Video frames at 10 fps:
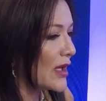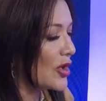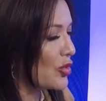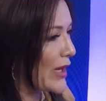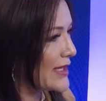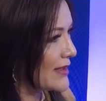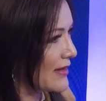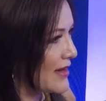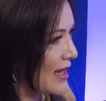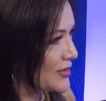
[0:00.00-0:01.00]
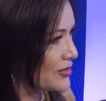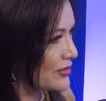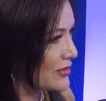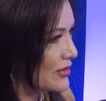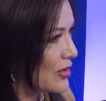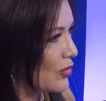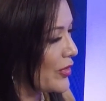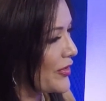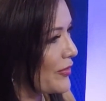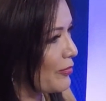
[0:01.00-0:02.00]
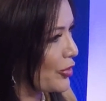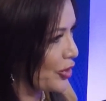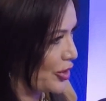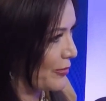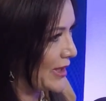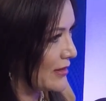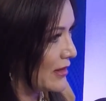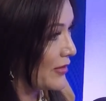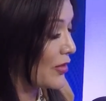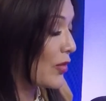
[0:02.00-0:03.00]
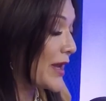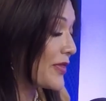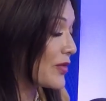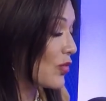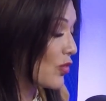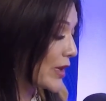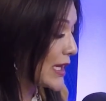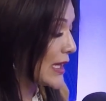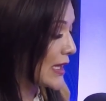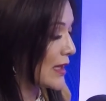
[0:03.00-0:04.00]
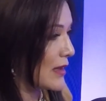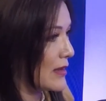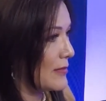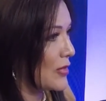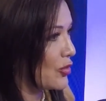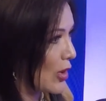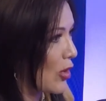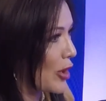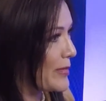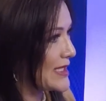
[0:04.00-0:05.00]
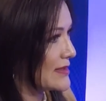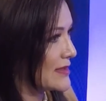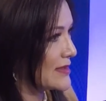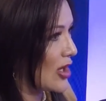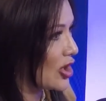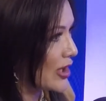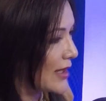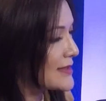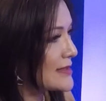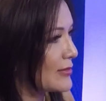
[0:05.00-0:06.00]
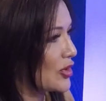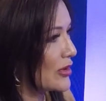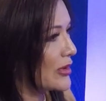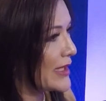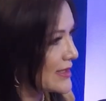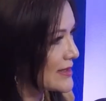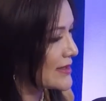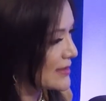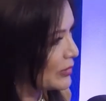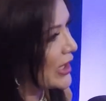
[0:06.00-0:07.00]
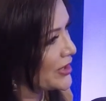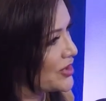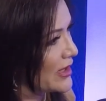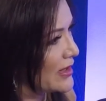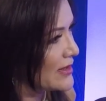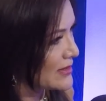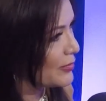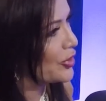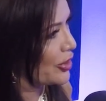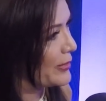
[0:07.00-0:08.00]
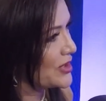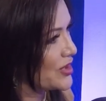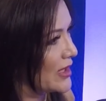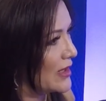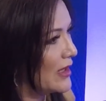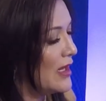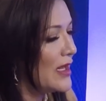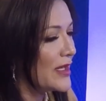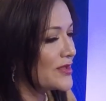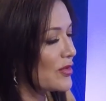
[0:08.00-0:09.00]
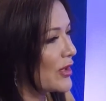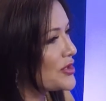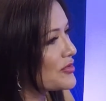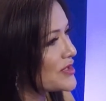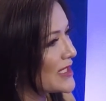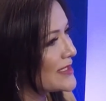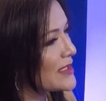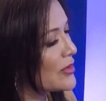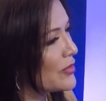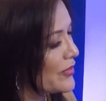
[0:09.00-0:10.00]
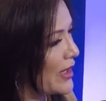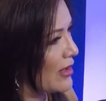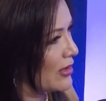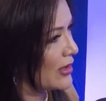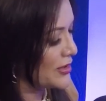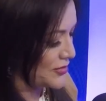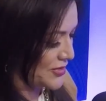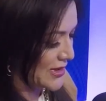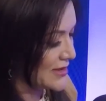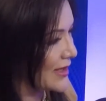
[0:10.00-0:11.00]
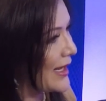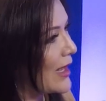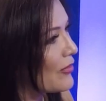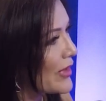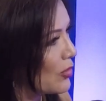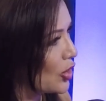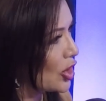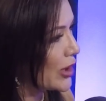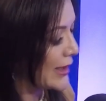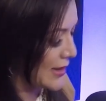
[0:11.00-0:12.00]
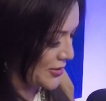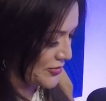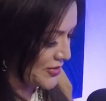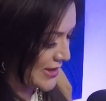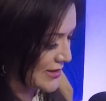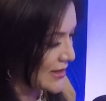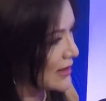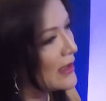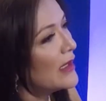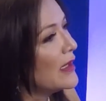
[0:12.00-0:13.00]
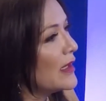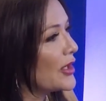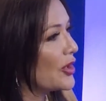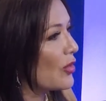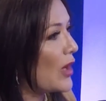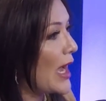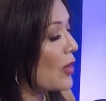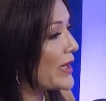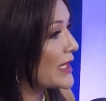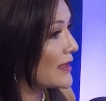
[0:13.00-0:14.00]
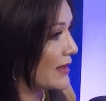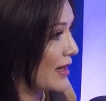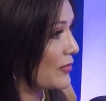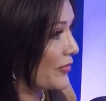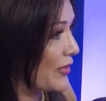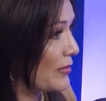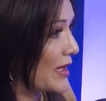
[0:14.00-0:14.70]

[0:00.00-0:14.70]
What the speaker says: great connector with procurement. The way that we grow our business, our customer is the supply chain, is the procurement chain. And so understanding who they are, understanding how they work, and understanding how we can connect with them